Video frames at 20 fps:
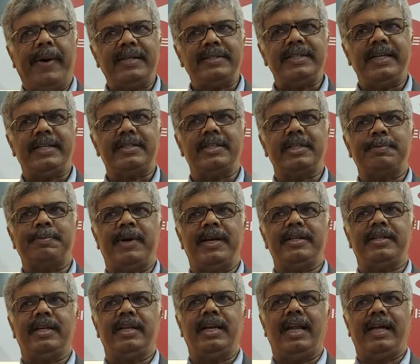Bus air
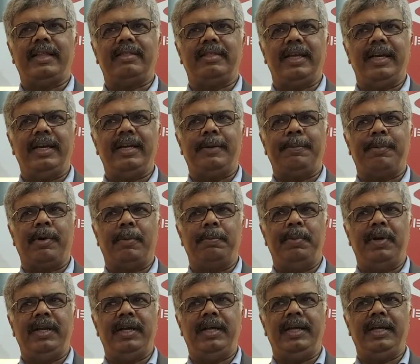suspension, I think
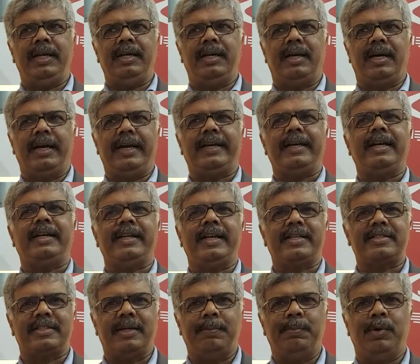probably it will
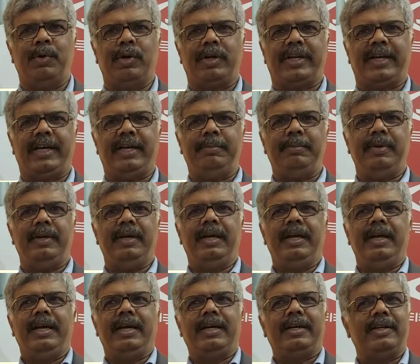take some more time.
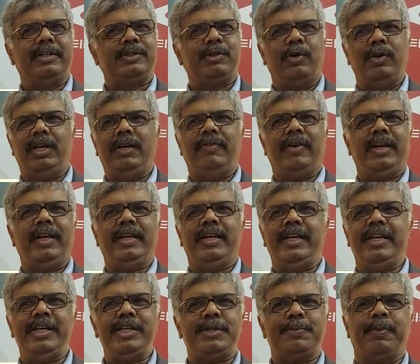It's only very
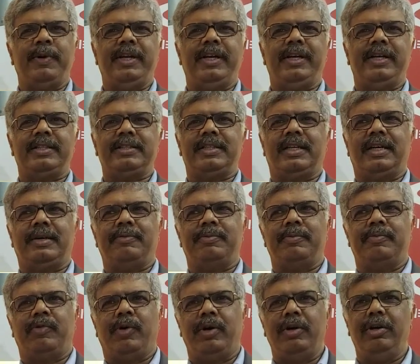niche players. The
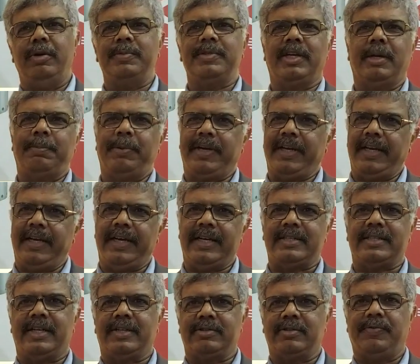volumes are pretty
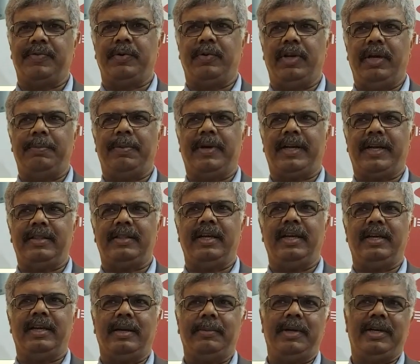less as of today, but I
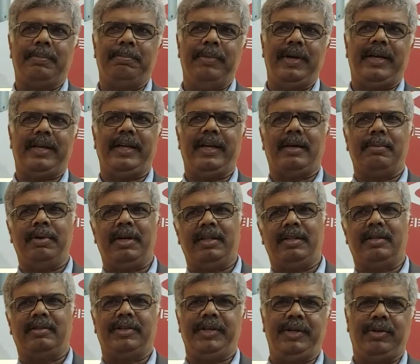think it may take
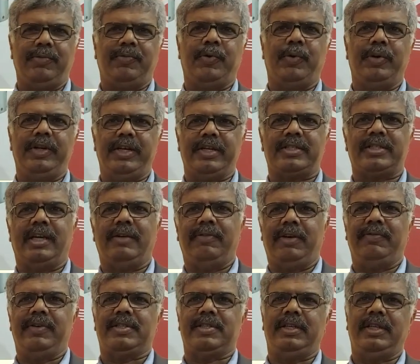another 3 to 4 years time
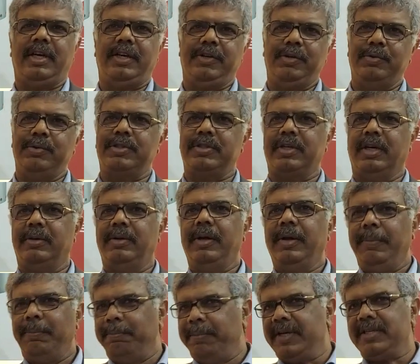when we see a huge
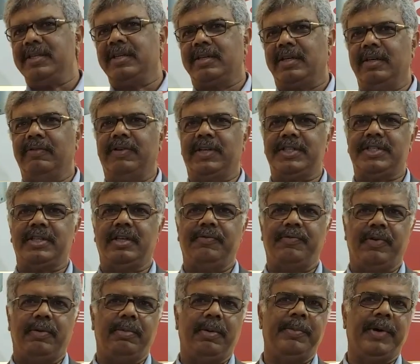major conversion
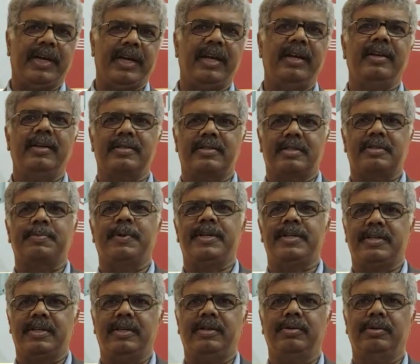from a mechanical
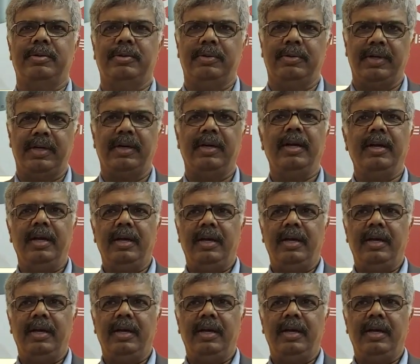suspension to